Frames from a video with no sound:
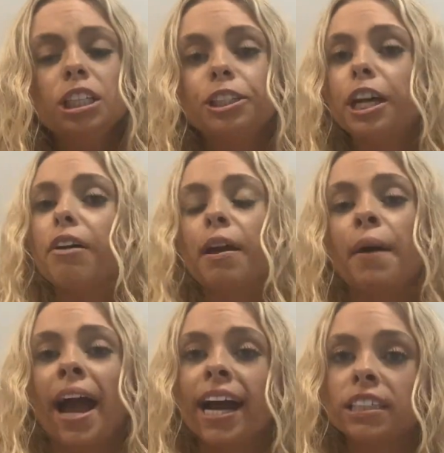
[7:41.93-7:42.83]
So they were
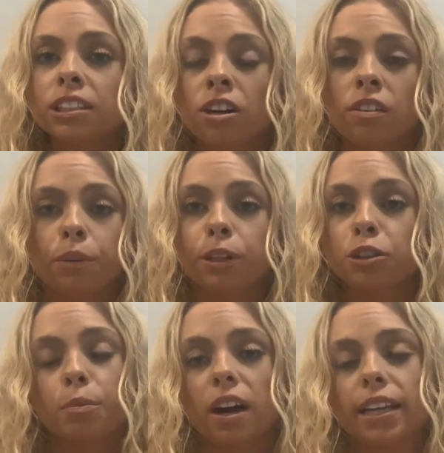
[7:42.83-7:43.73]
asked on the
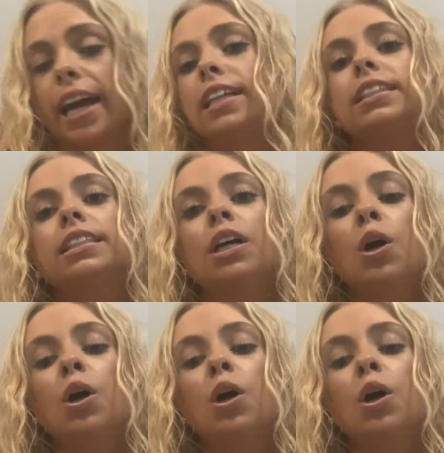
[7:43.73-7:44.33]
original podcast